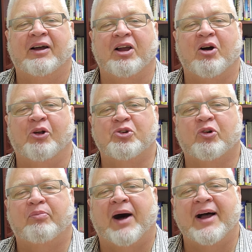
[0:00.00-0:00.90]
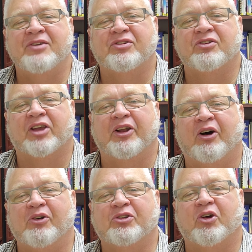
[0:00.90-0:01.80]
Cultural biases can
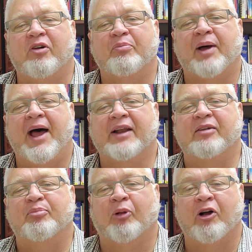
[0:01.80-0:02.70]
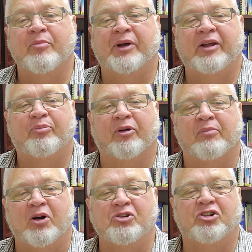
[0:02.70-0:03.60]
also impact employment and
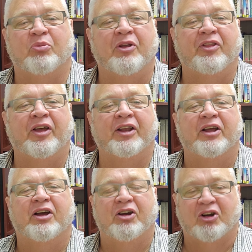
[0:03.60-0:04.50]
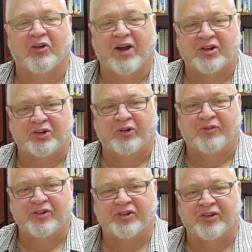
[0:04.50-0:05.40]
promotion within correctional
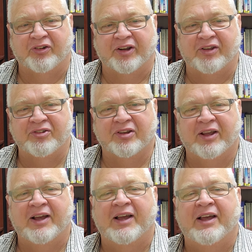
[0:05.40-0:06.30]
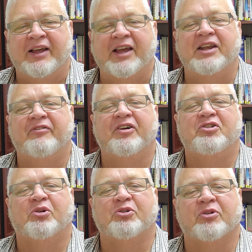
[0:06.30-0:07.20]
facilities.
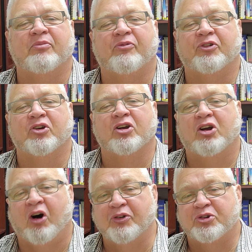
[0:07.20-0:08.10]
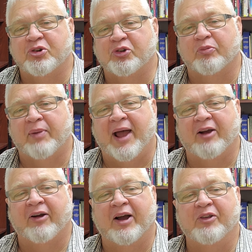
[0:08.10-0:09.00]
Individuals from certain cultures or
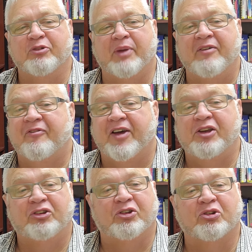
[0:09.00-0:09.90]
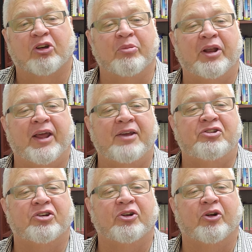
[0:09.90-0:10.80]
backgrounds may face
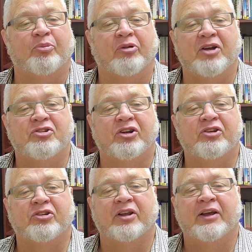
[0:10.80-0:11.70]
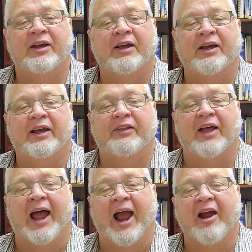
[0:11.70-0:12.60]
discrimination or prejudice in the
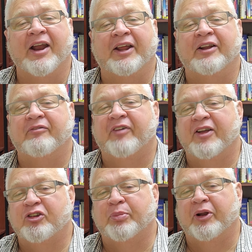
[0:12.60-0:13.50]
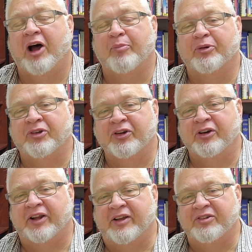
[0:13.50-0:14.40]
hiring and advancement
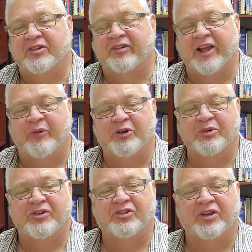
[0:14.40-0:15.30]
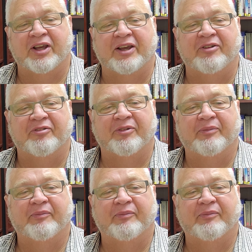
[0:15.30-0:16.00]
opportunities that they would receive.